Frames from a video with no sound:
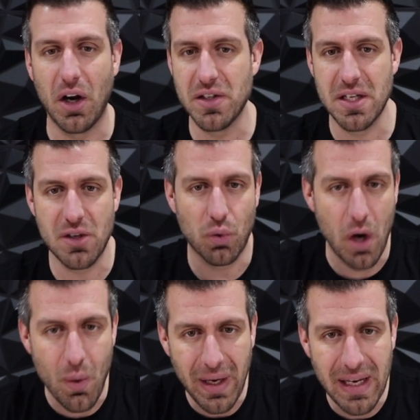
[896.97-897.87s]
Is it
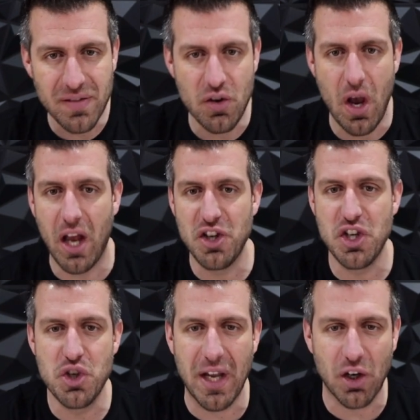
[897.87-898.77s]
growing?
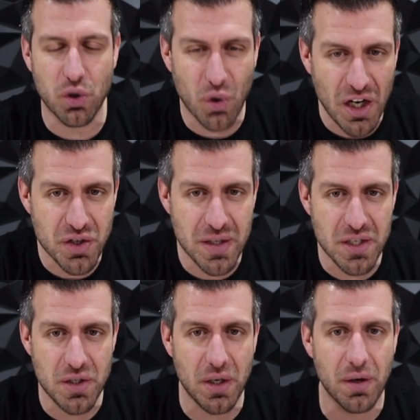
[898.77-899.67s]
Did you get crushed
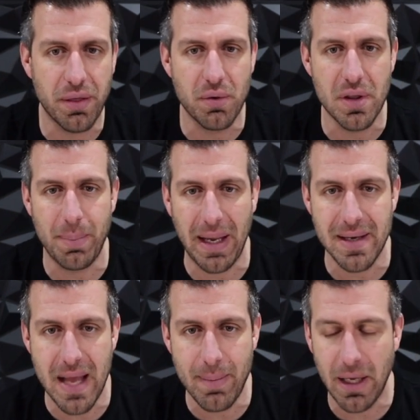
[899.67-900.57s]
this year through the
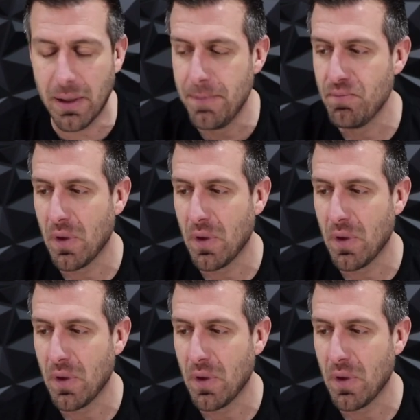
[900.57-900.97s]
pandemic?